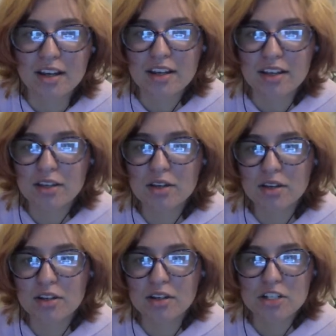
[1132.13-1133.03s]

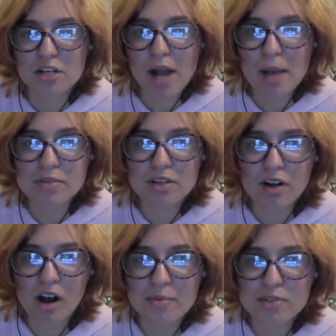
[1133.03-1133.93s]
She wraps her
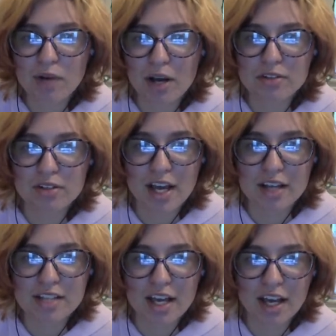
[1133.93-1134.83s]
arms around your neck
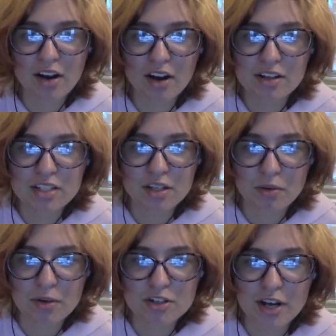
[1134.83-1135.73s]
to hang on to you in
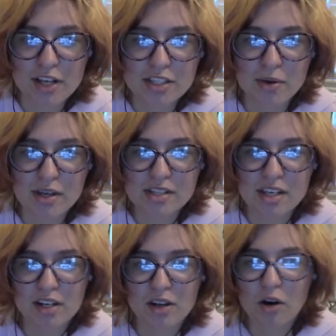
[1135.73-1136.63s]
what strikes you as in
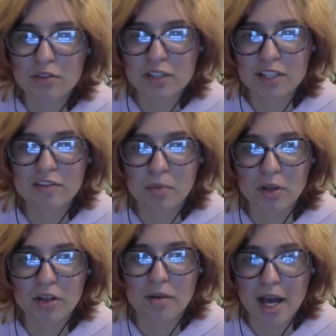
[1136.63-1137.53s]
an overly
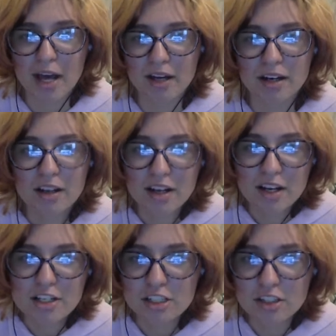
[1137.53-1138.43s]
familiar manner.
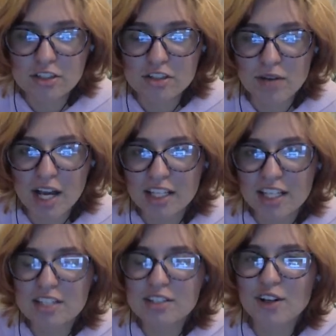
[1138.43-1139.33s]
She looks directly
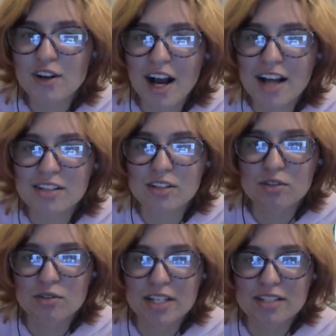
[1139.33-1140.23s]
into your eyes and
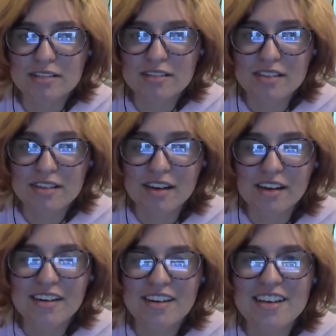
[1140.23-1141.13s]
grins.
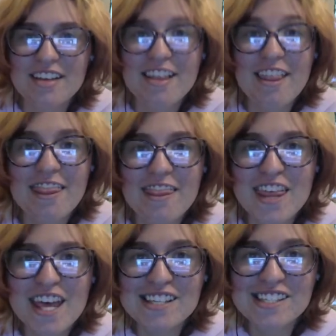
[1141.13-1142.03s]

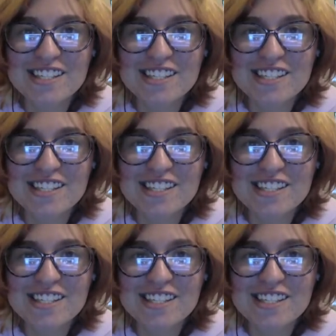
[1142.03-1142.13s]
This